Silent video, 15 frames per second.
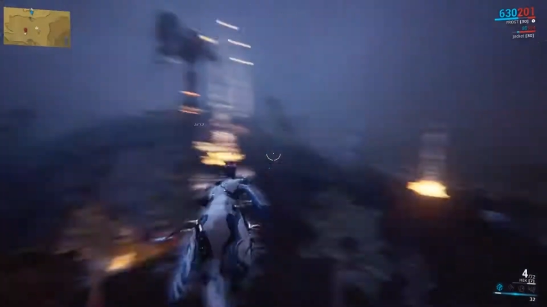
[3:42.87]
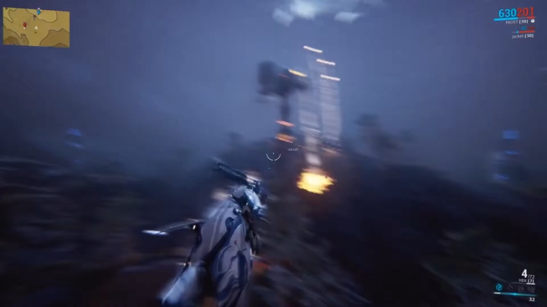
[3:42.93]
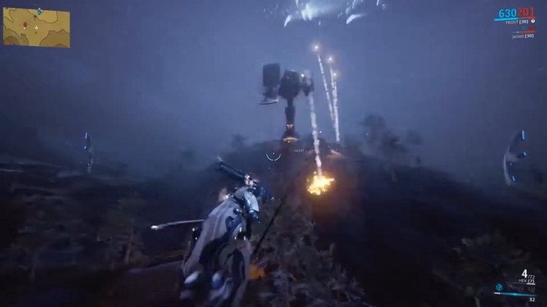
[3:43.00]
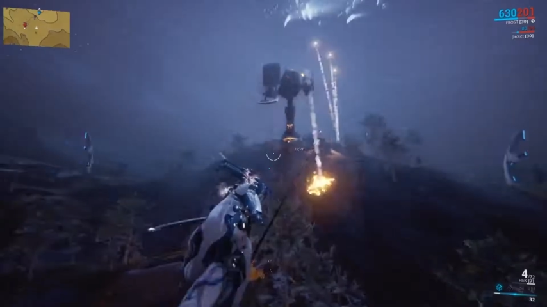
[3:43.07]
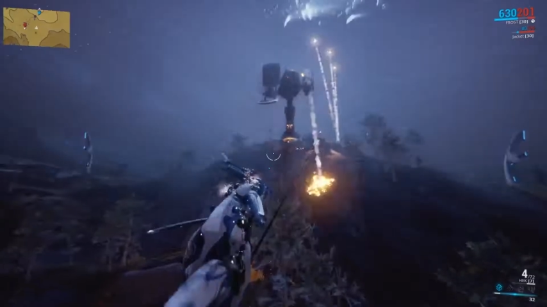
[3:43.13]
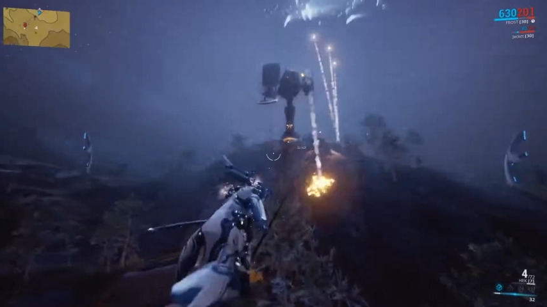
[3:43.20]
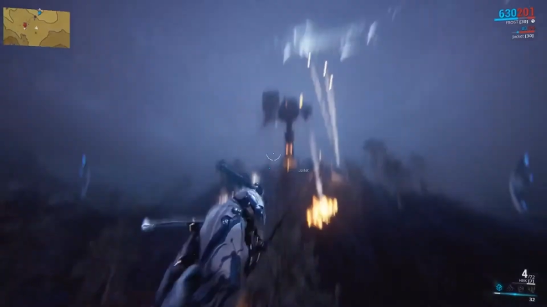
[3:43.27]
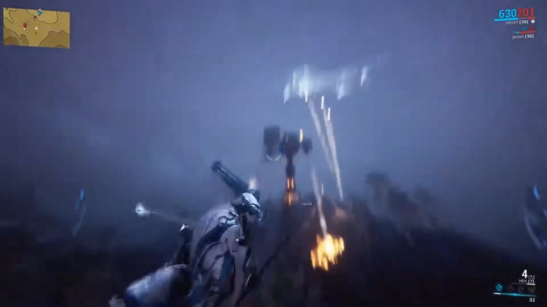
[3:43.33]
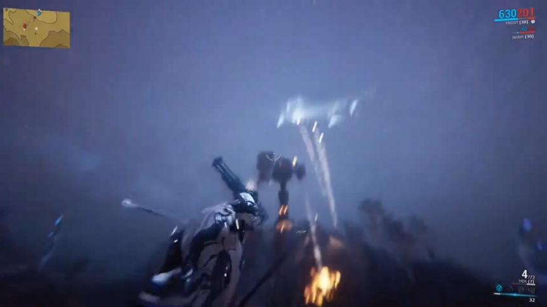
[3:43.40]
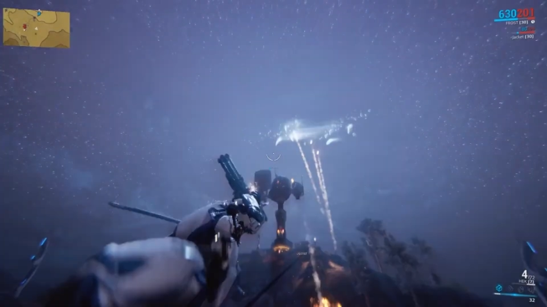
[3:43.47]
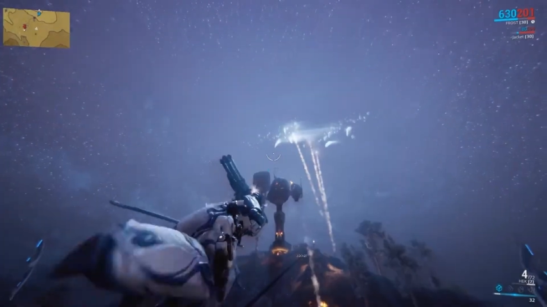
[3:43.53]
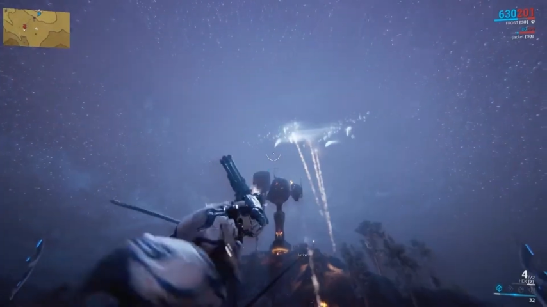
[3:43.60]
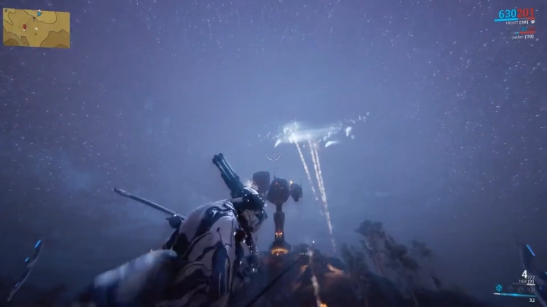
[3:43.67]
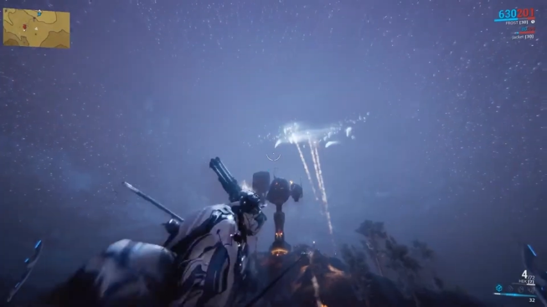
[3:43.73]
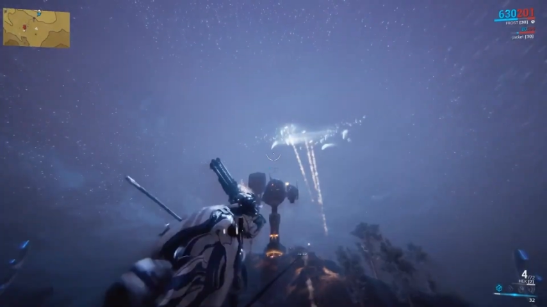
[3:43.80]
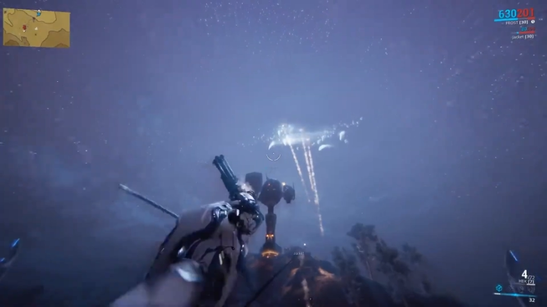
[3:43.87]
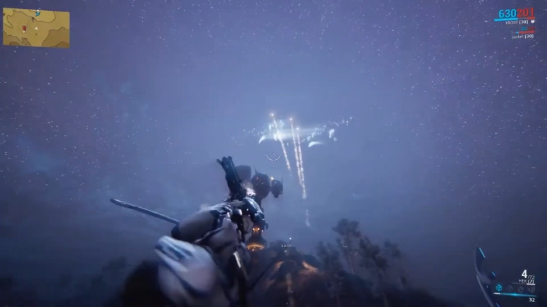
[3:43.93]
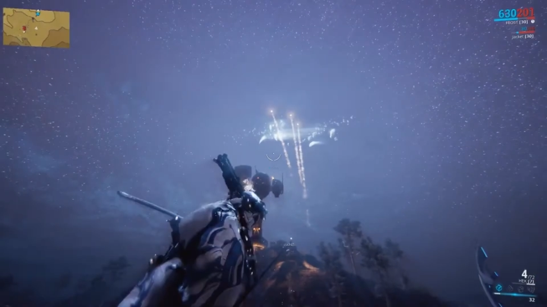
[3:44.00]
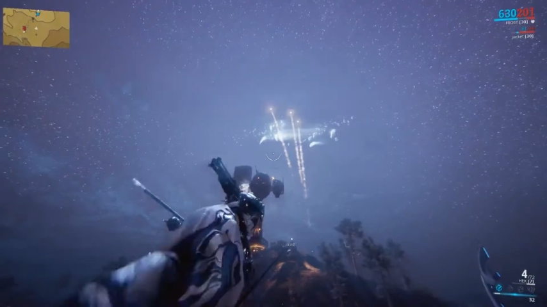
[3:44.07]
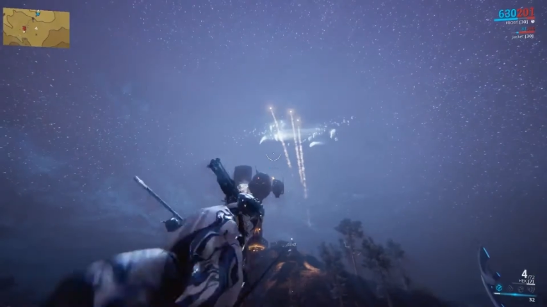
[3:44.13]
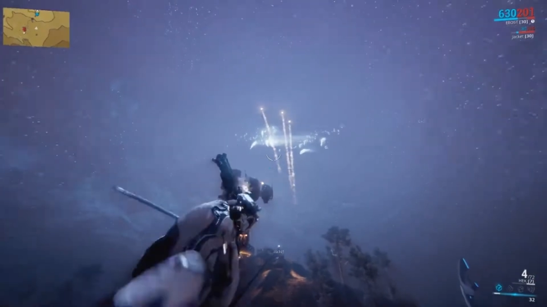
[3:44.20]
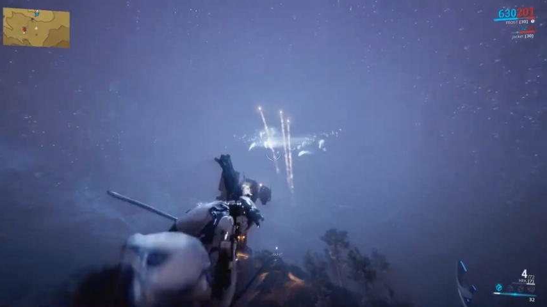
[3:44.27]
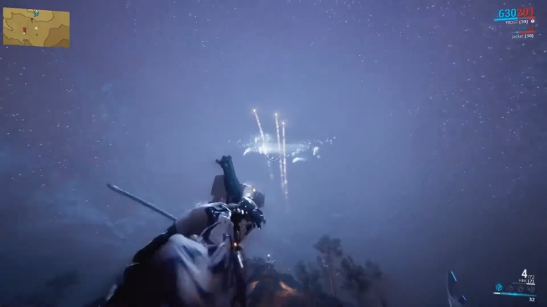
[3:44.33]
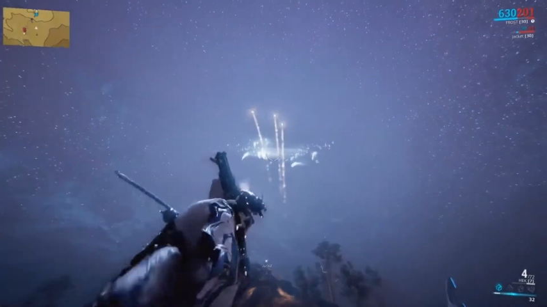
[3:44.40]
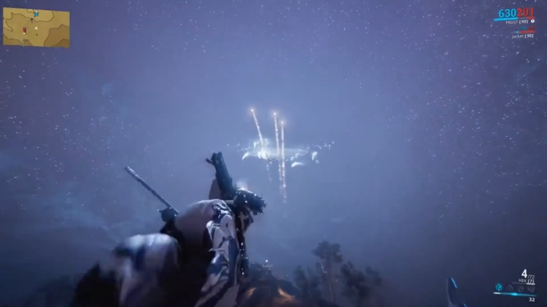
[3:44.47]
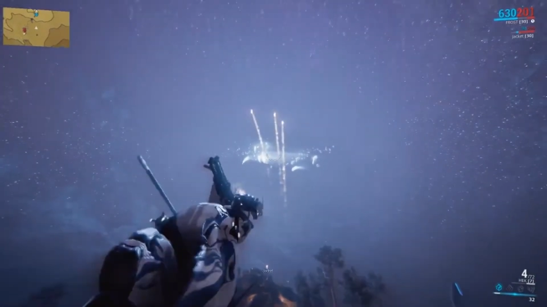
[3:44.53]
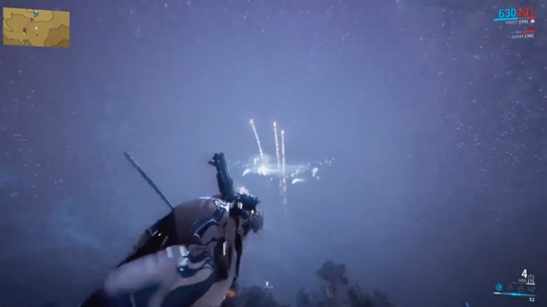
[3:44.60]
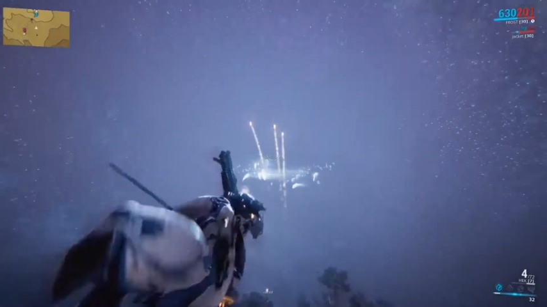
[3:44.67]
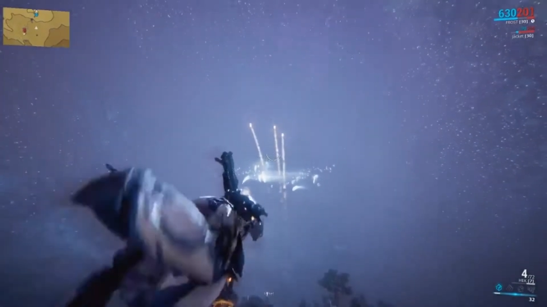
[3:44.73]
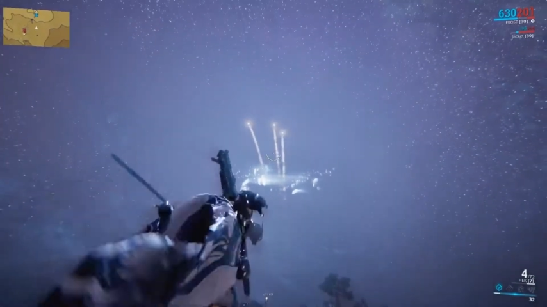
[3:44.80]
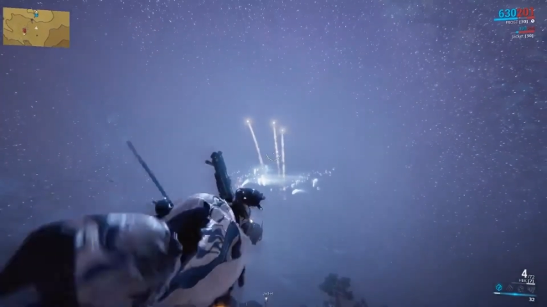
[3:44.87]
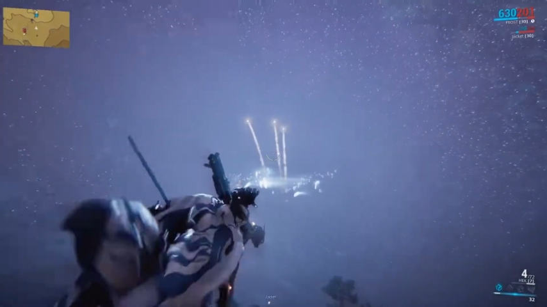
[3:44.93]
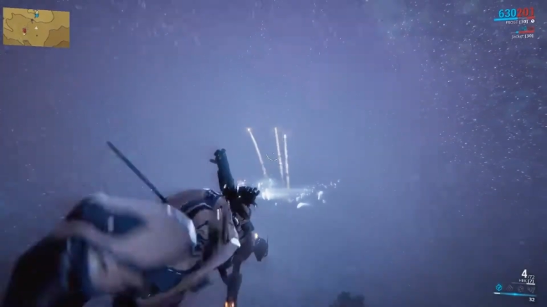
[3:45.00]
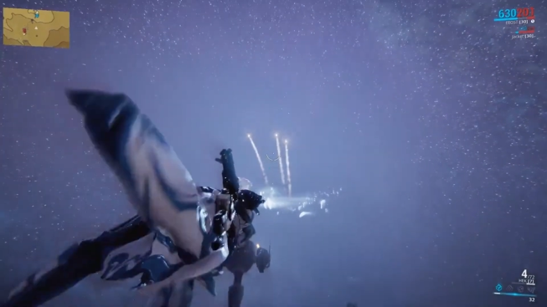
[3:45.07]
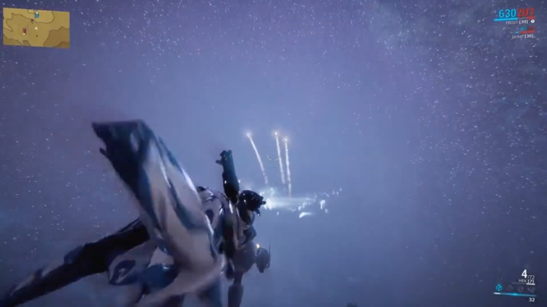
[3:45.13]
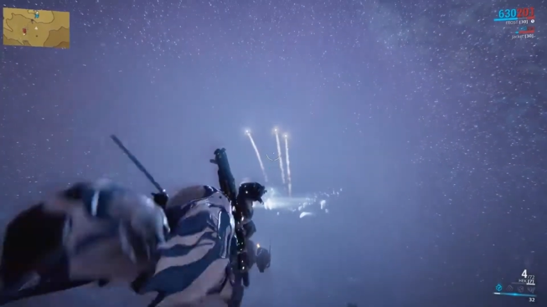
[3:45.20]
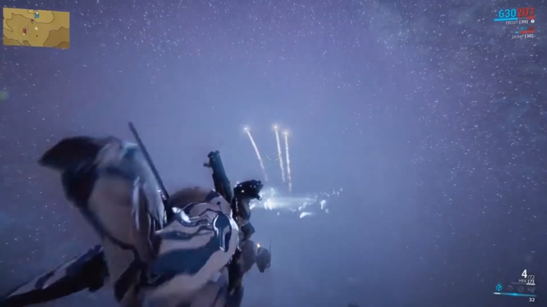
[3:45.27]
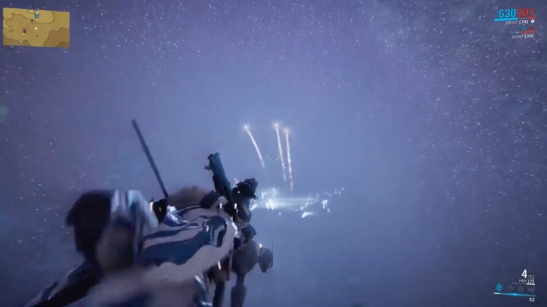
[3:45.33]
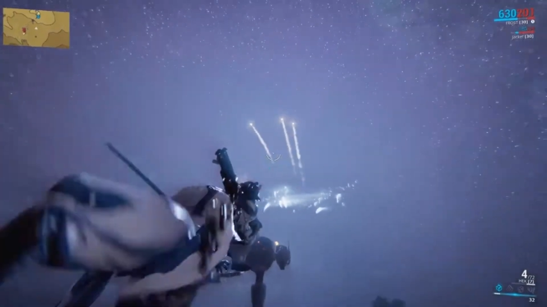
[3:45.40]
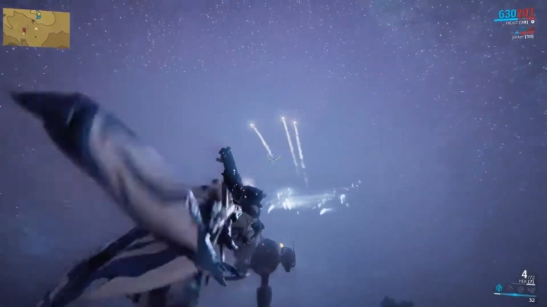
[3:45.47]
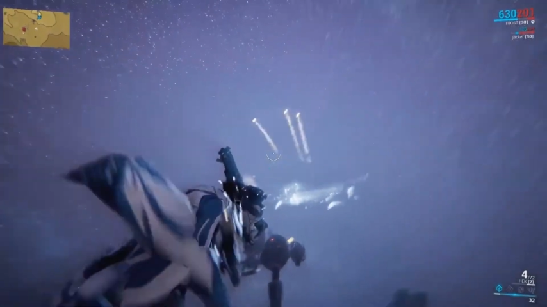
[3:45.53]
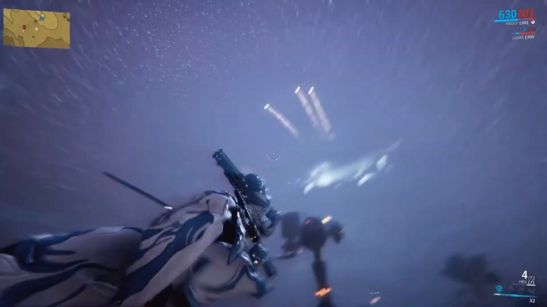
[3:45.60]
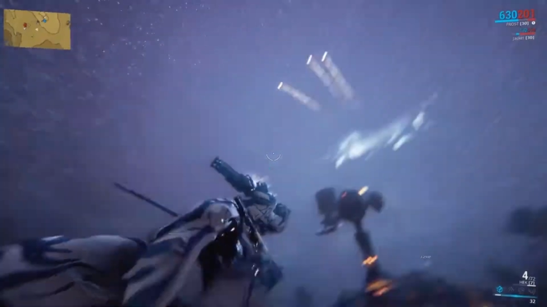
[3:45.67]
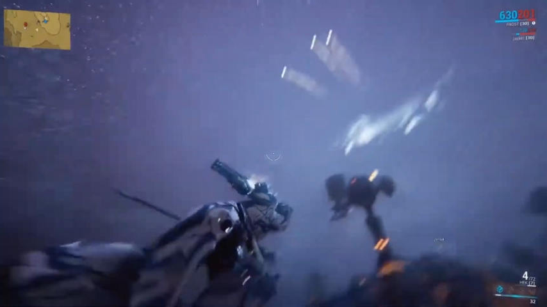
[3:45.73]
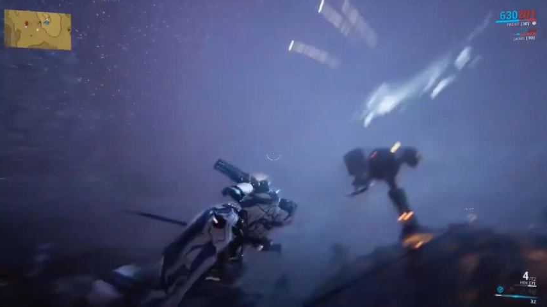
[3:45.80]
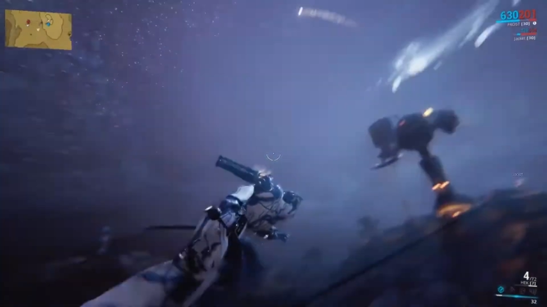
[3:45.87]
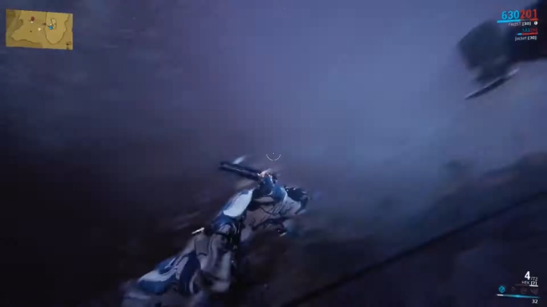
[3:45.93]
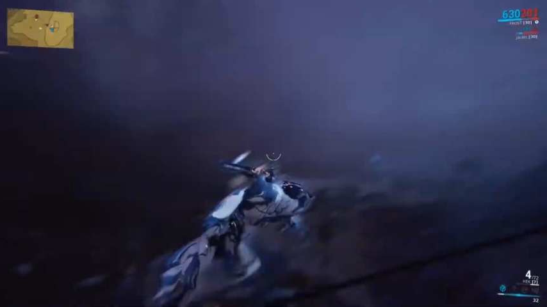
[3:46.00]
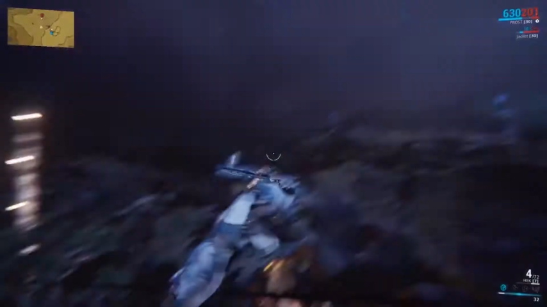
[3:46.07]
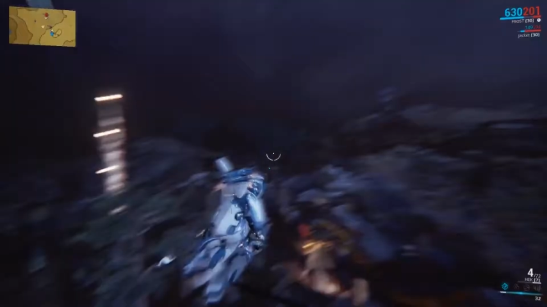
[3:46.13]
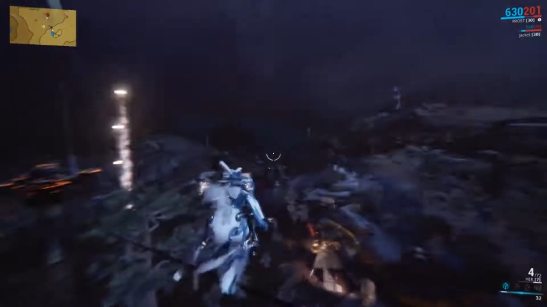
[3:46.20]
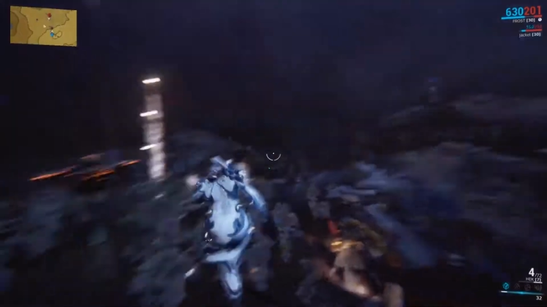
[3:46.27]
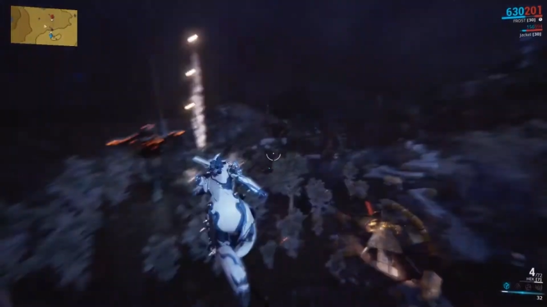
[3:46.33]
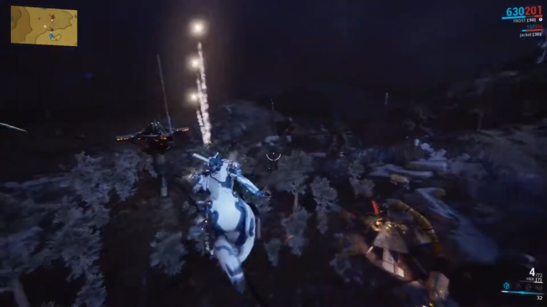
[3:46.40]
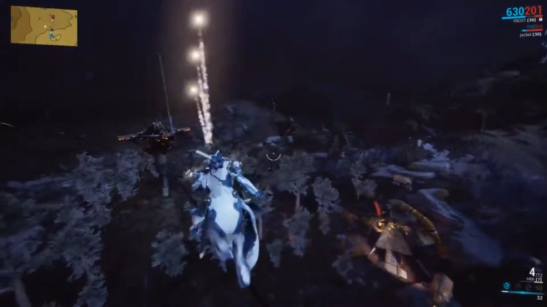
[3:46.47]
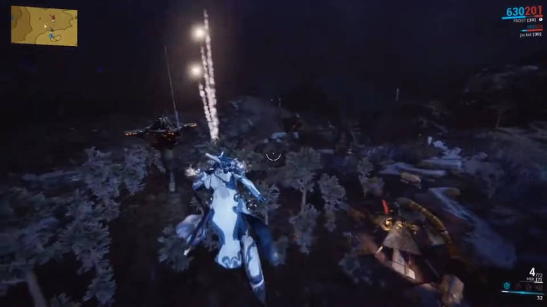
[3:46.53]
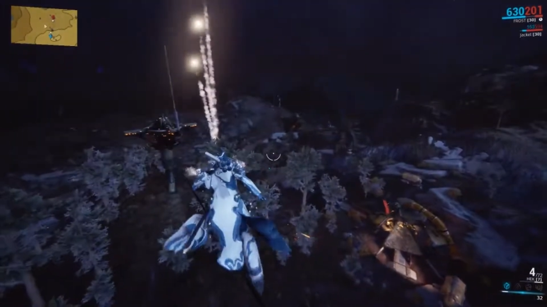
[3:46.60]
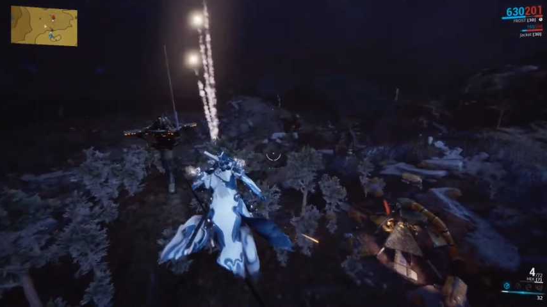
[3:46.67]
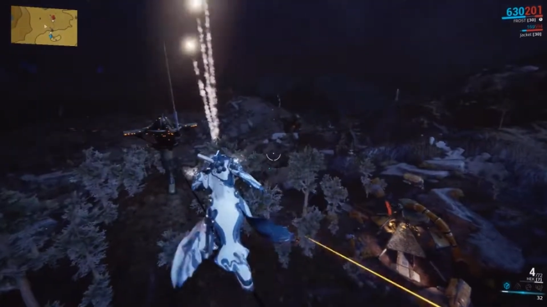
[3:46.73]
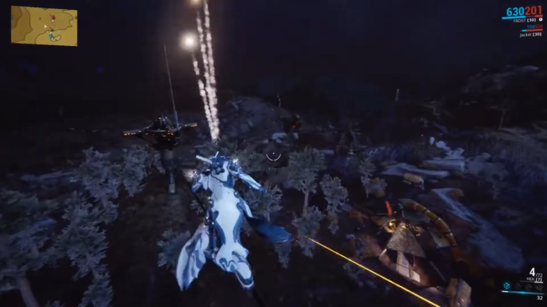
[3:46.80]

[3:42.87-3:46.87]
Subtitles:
(no speaker visible)